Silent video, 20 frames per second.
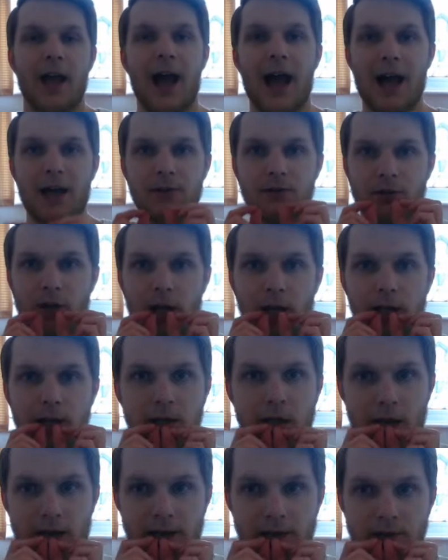and a
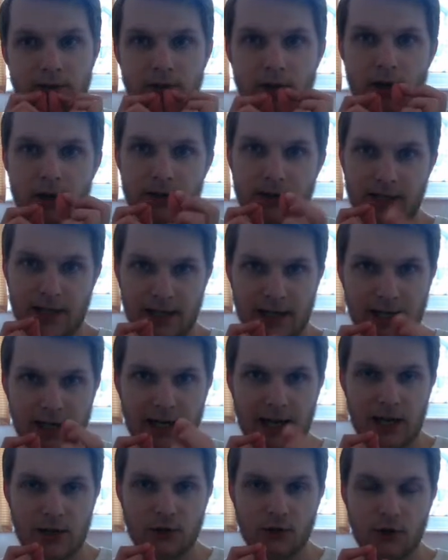light
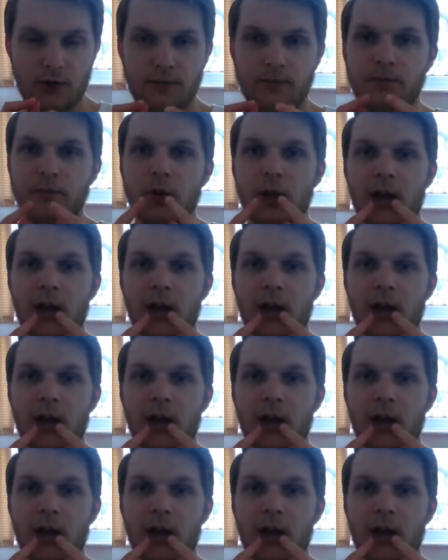articulation